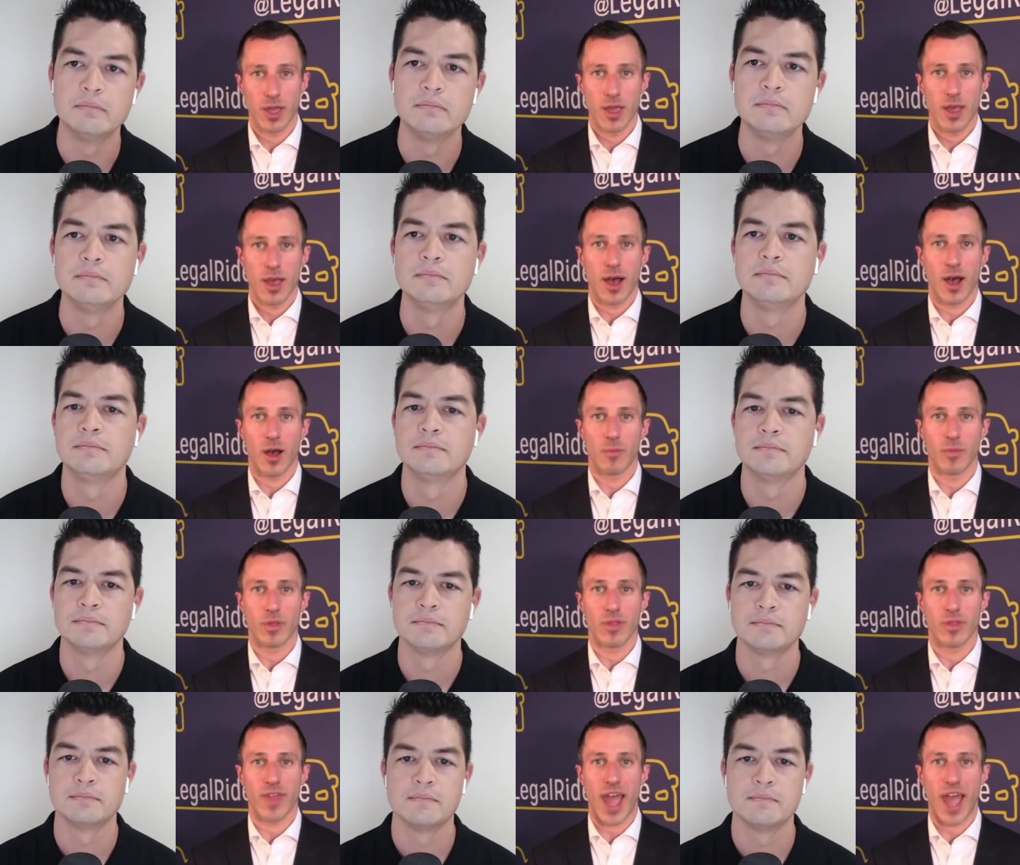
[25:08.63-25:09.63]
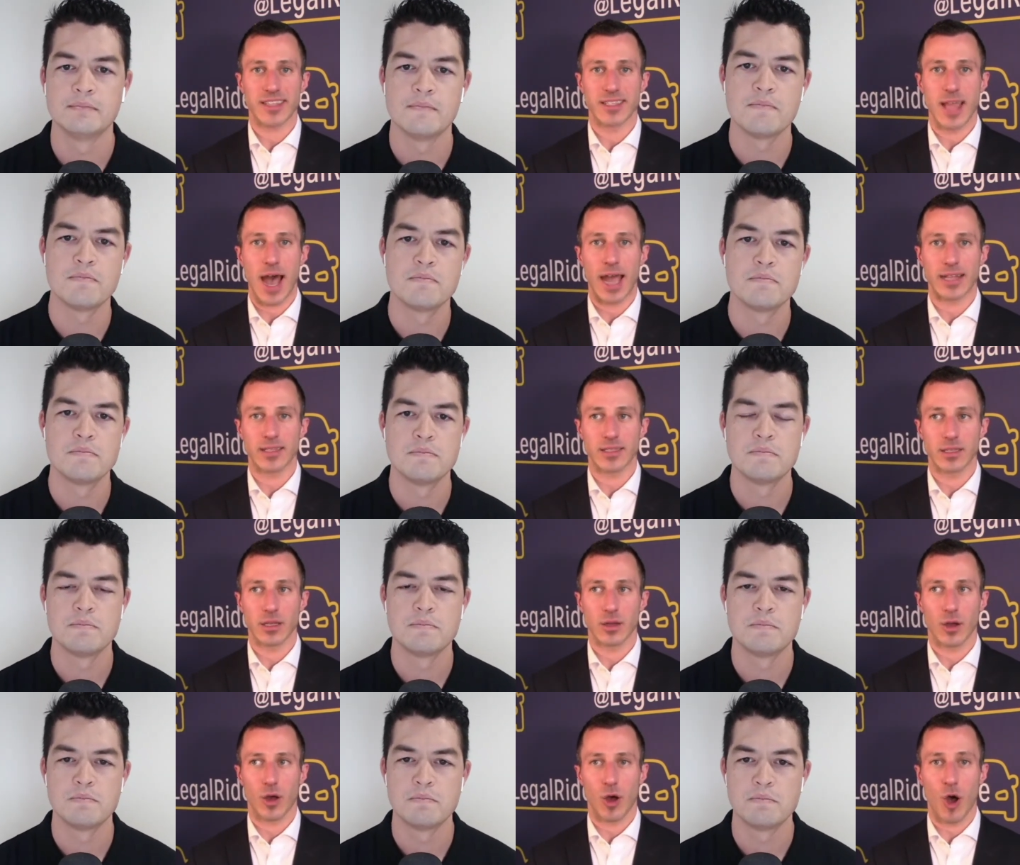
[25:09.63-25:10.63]
Speaker 1: Mm-hmm. Um, that's not
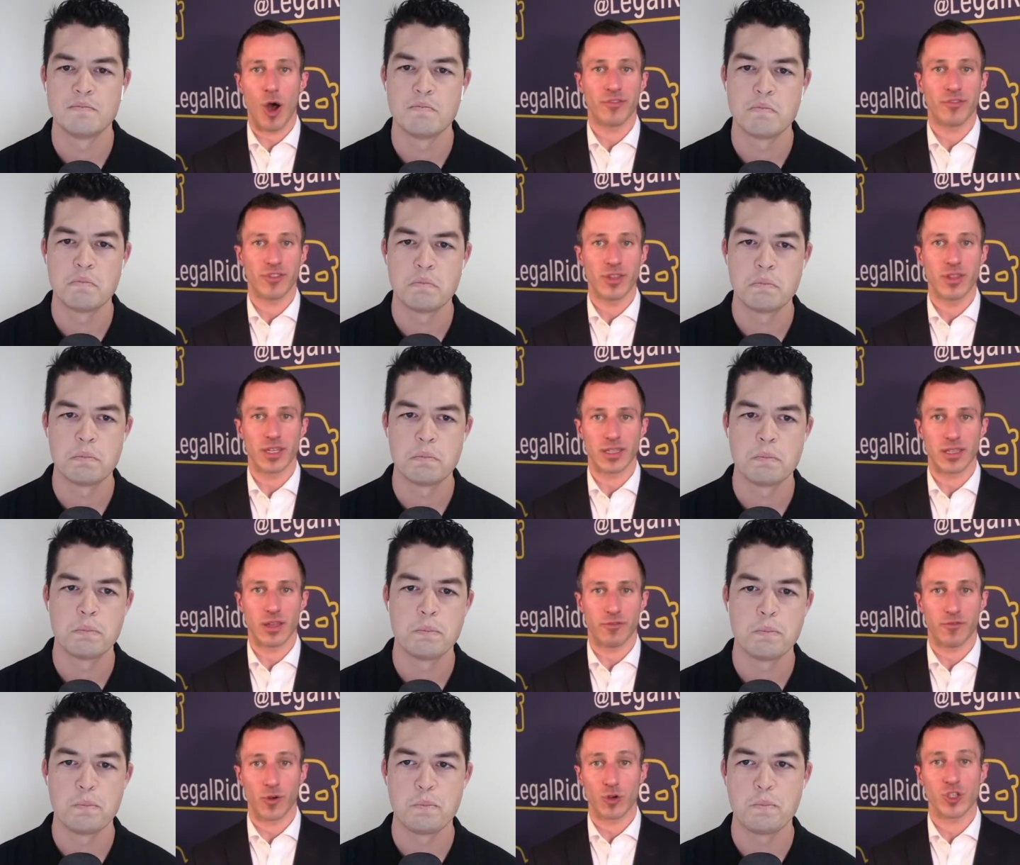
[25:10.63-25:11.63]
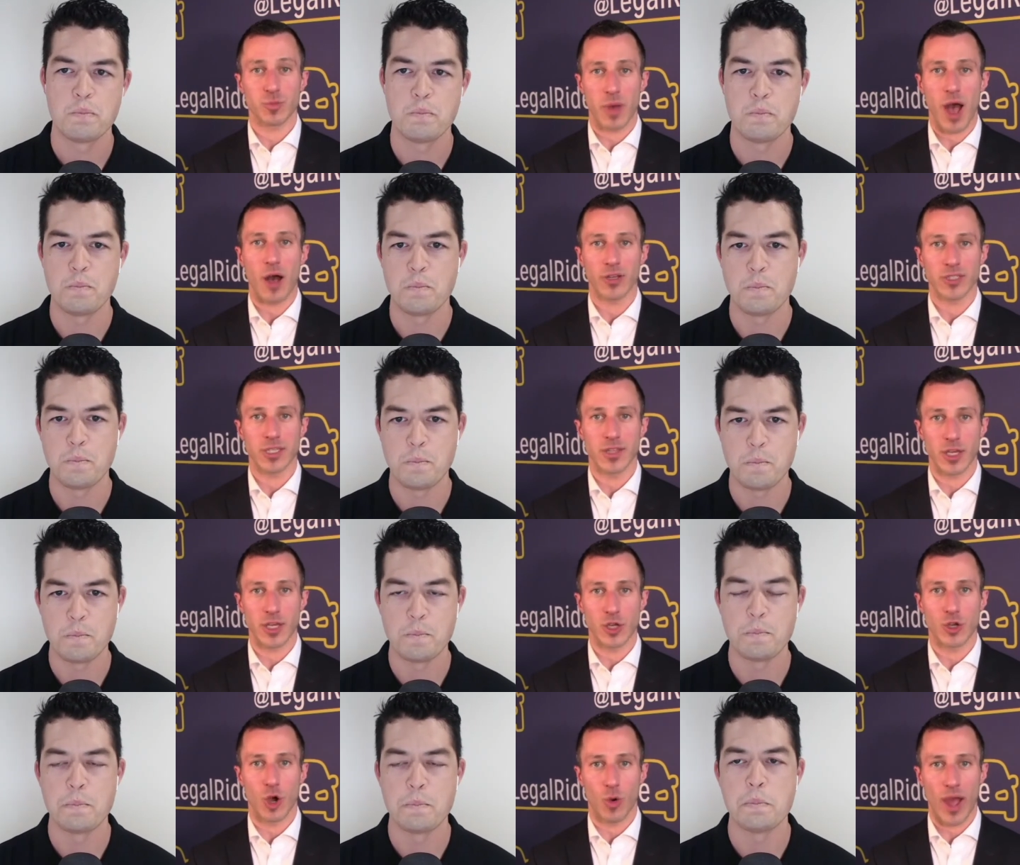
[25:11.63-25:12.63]
often the, the first policy that
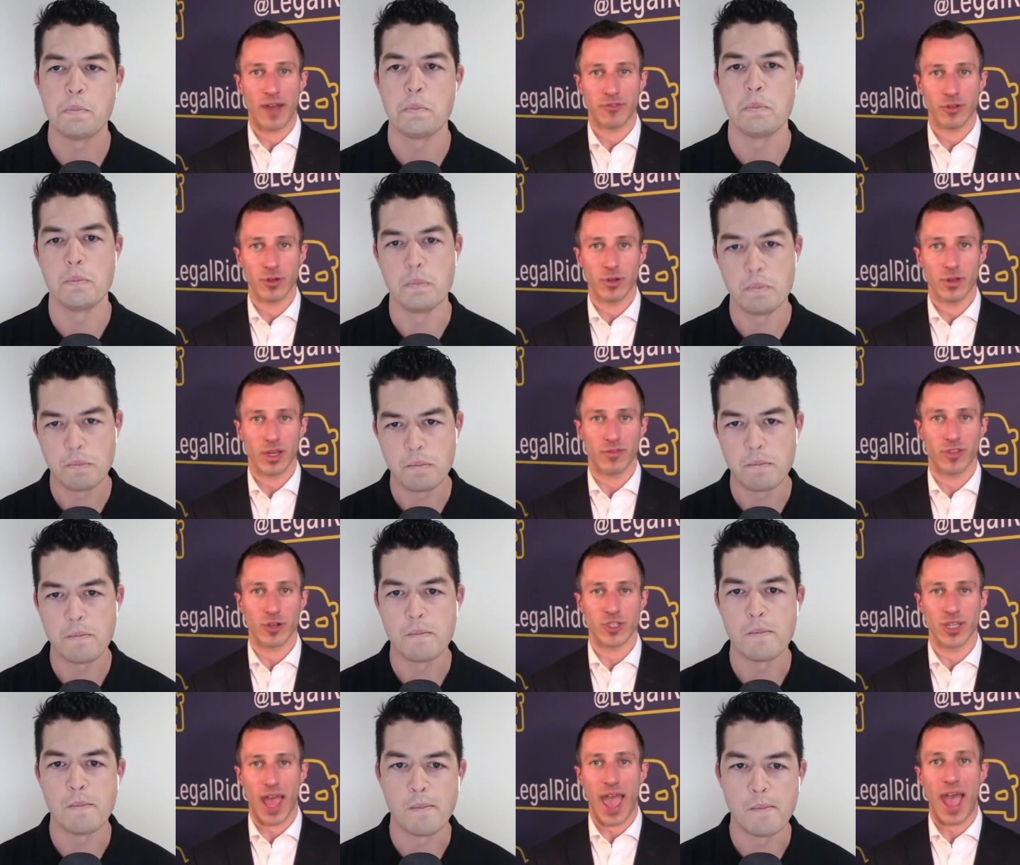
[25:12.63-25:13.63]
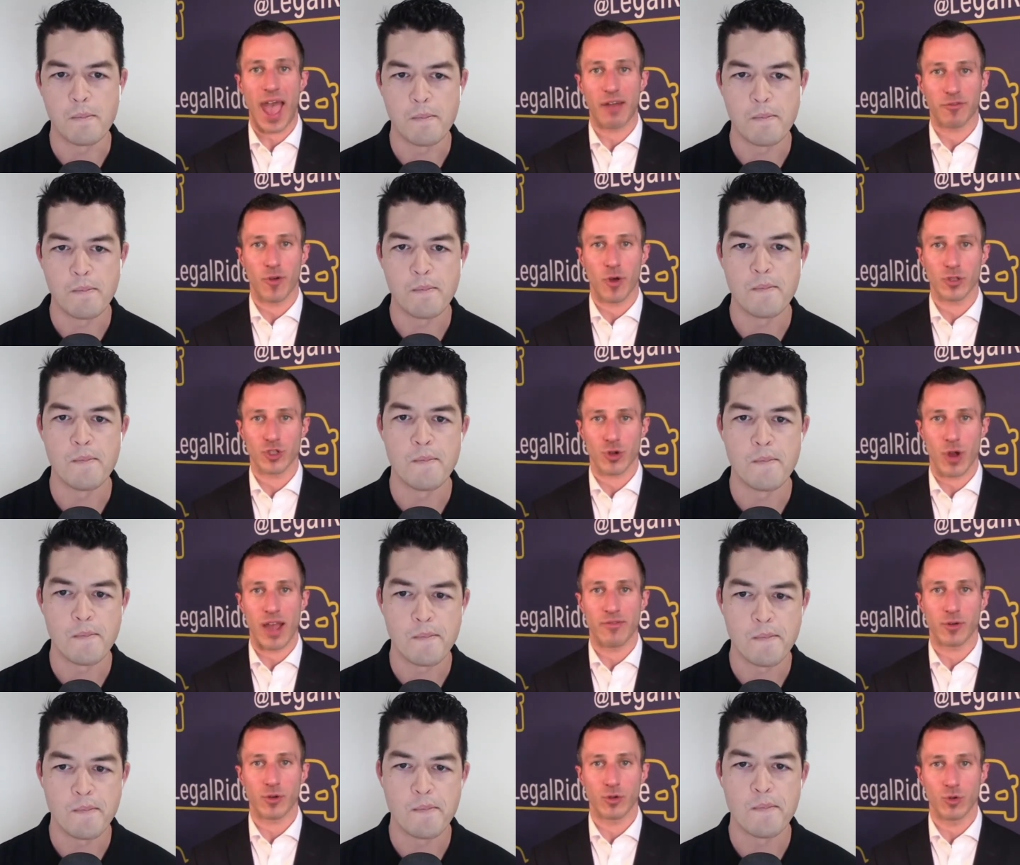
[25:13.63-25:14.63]
you go after. If there's mm-hmm. an at fault
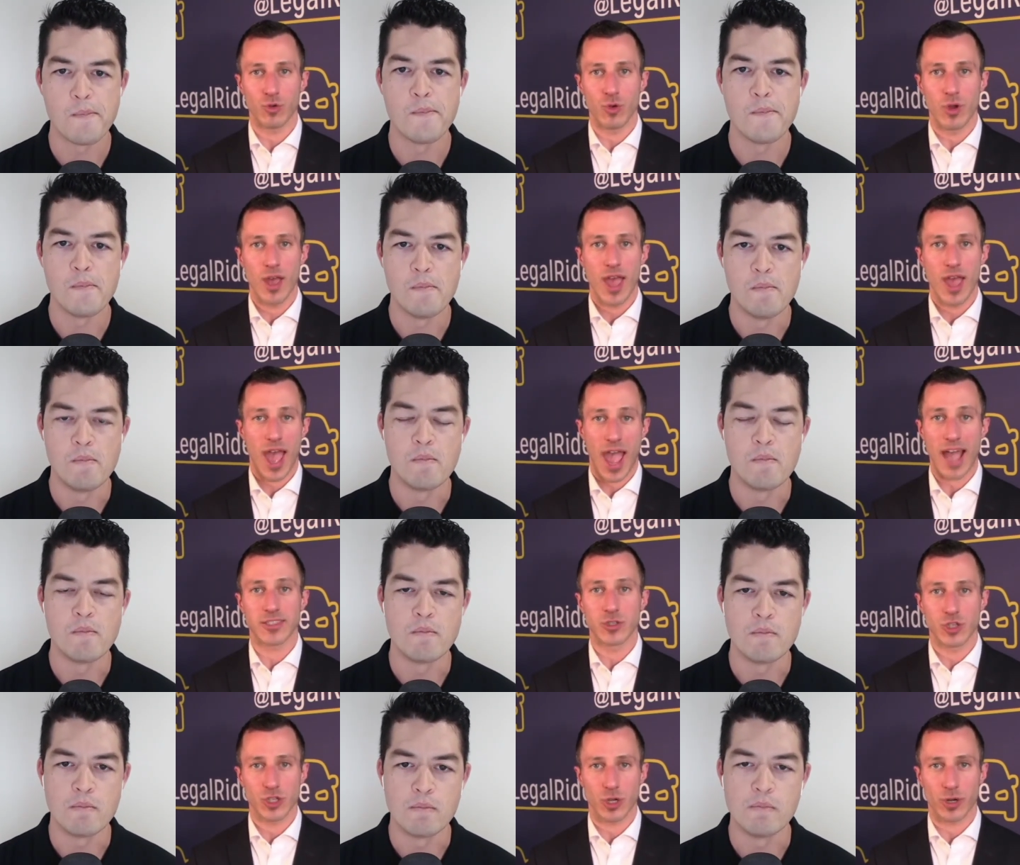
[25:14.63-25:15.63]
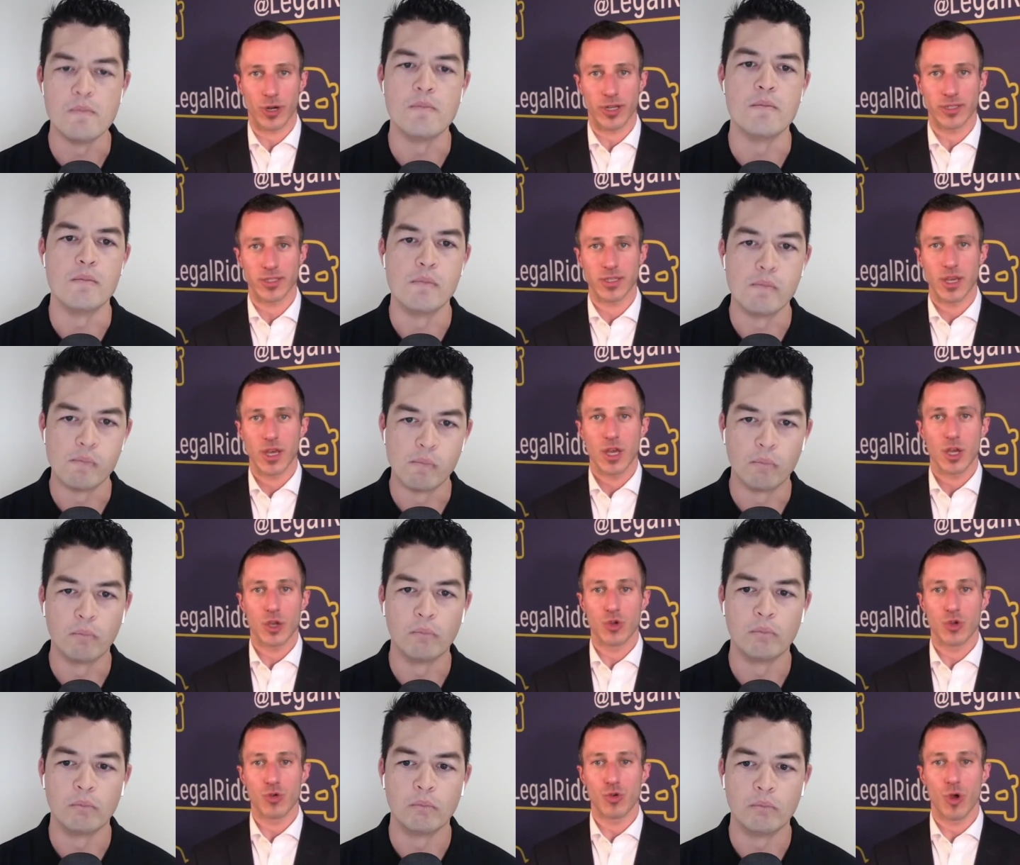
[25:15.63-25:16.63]
driver who has insurance,
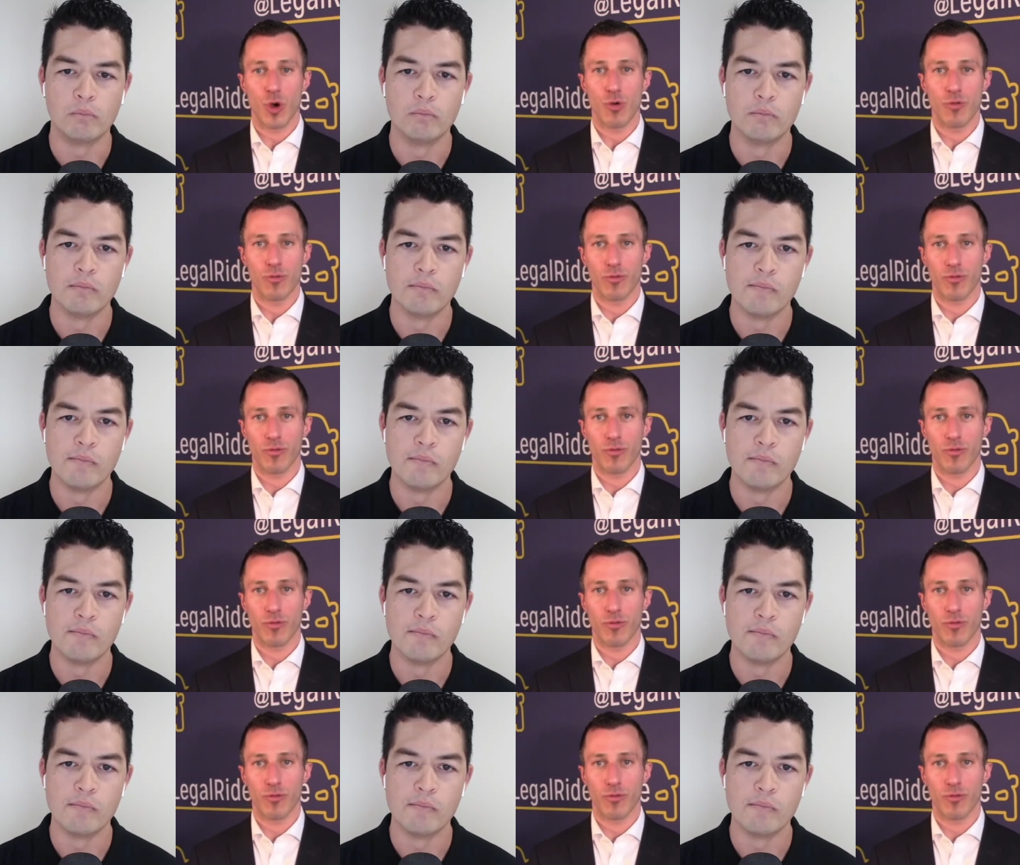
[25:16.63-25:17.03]
mm-hmm. you go